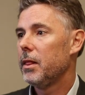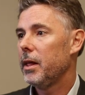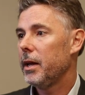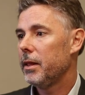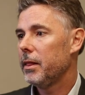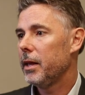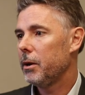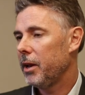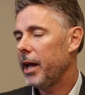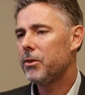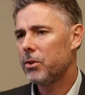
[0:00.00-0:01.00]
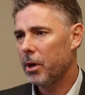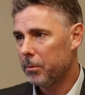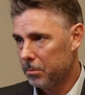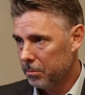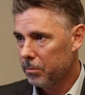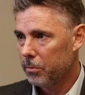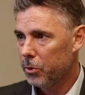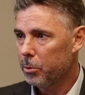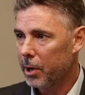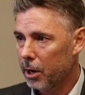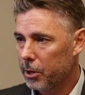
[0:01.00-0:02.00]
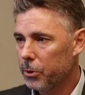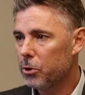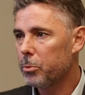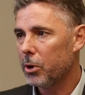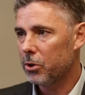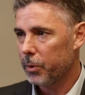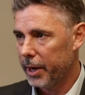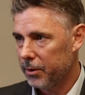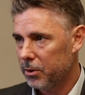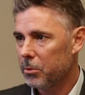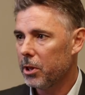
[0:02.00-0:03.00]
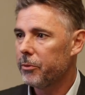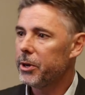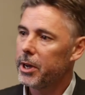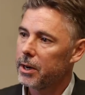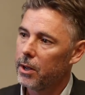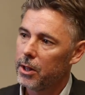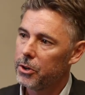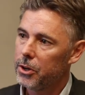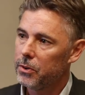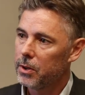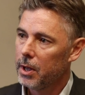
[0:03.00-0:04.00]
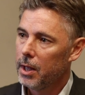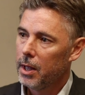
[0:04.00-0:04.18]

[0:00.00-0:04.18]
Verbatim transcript: that, that had some new molecules but also had some delivery technologies.